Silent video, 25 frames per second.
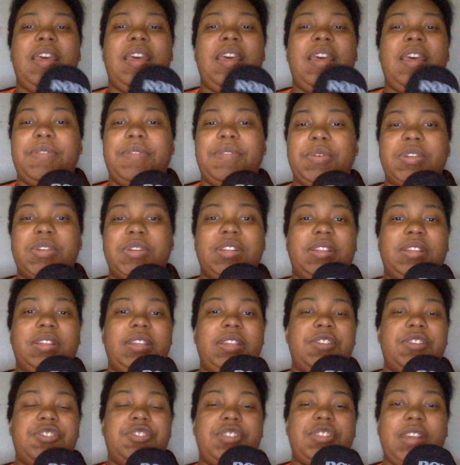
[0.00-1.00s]
If you can at
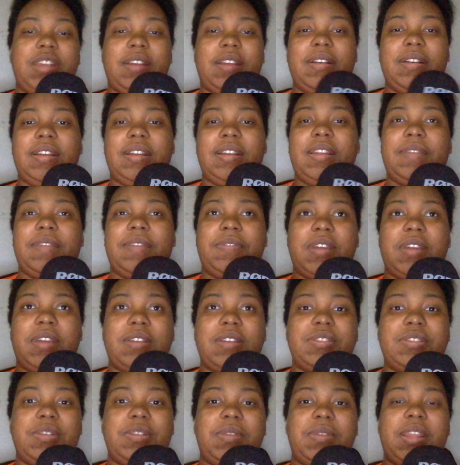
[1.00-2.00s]
least share it, if
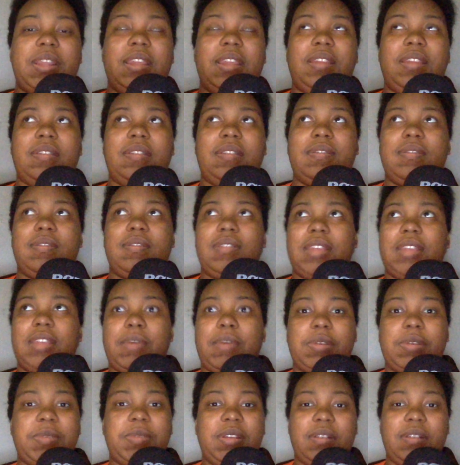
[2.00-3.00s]
not donate, that
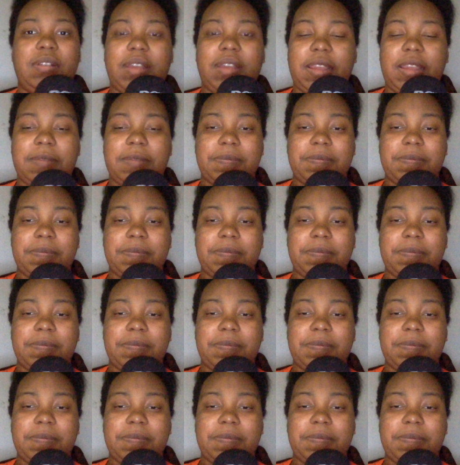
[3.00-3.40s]
would be great.